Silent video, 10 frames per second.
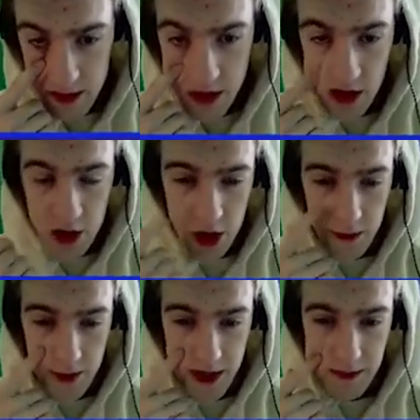Good
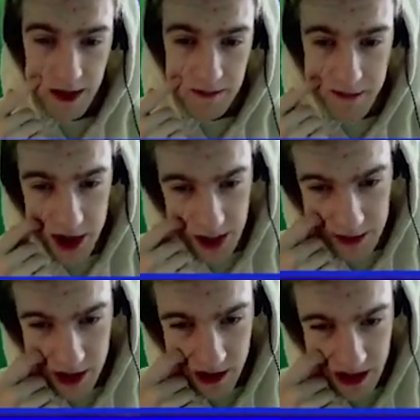job hitting me. Cheap
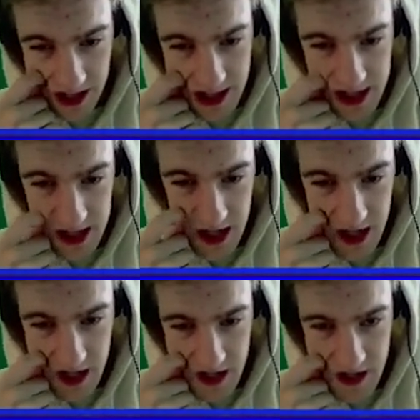shot. Nice.
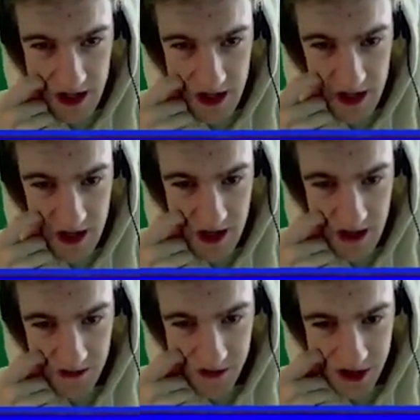
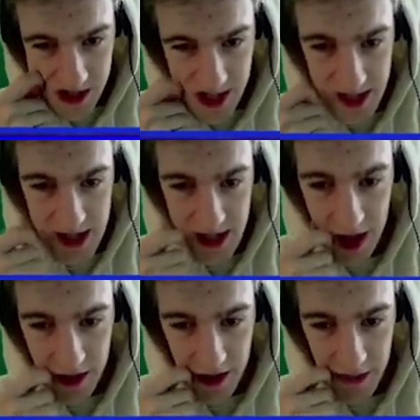Fortunately, that did
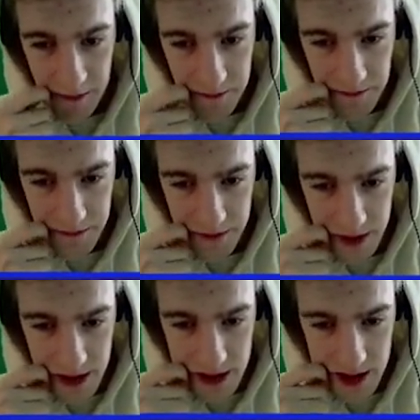nothing.
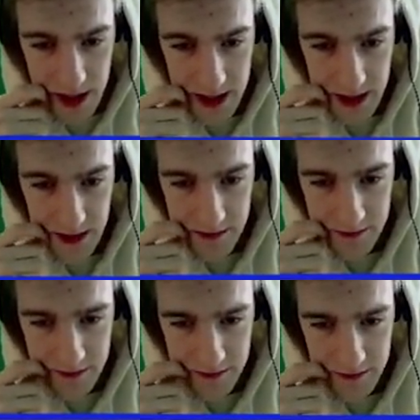Slightly.
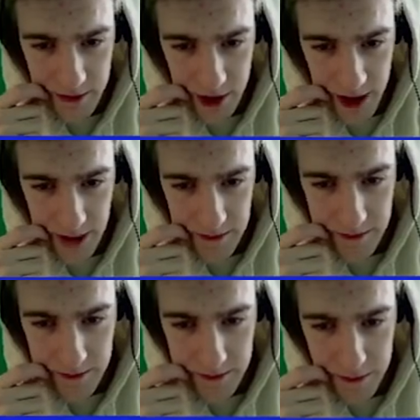Okay.
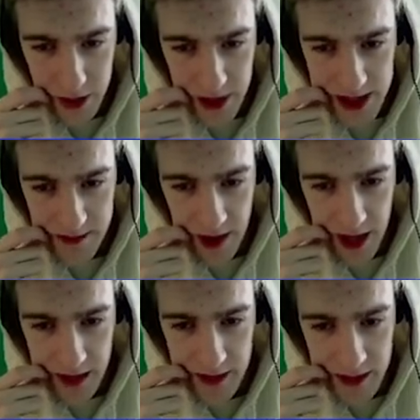Bonnie's
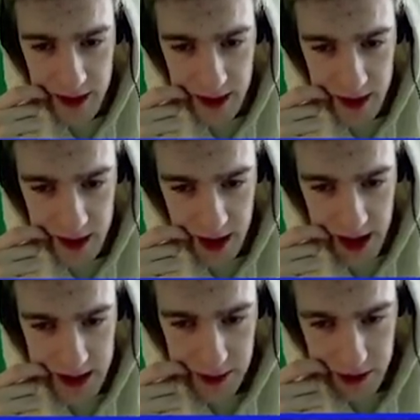fine. I
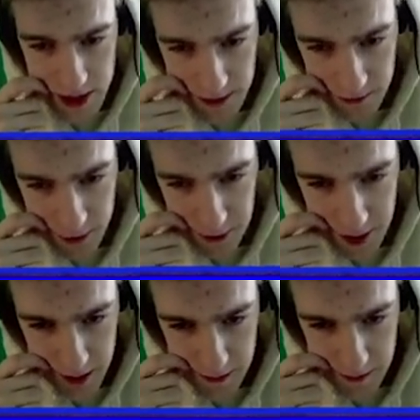suppose. For a
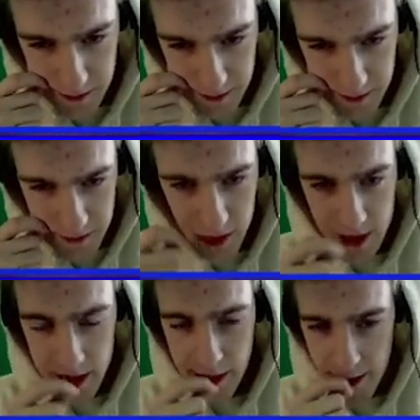bit. Don't
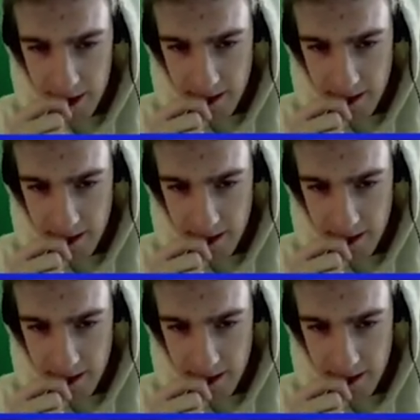hit.